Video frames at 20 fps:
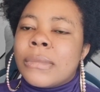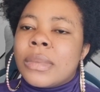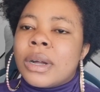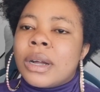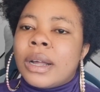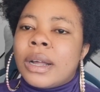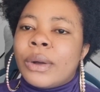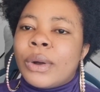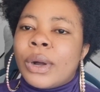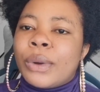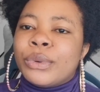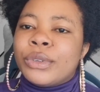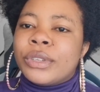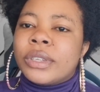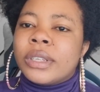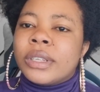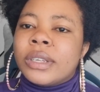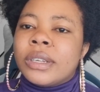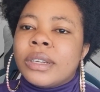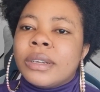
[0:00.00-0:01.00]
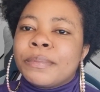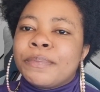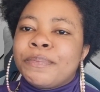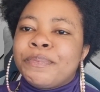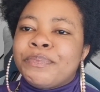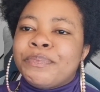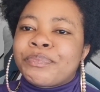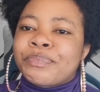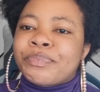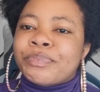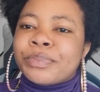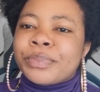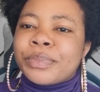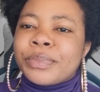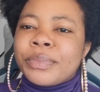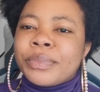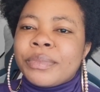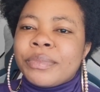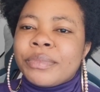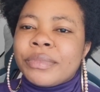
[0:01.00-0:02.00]

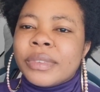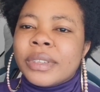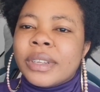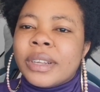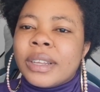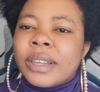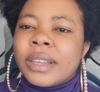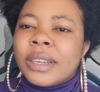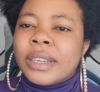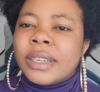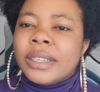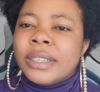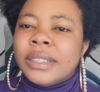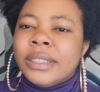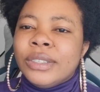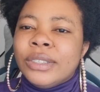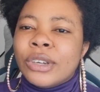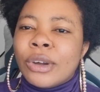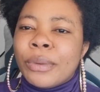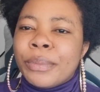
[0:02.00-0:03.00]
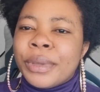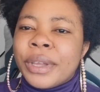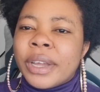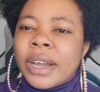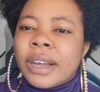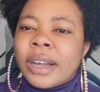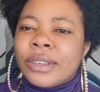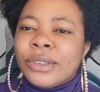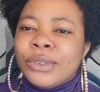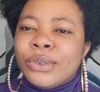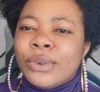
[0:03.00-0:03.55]
and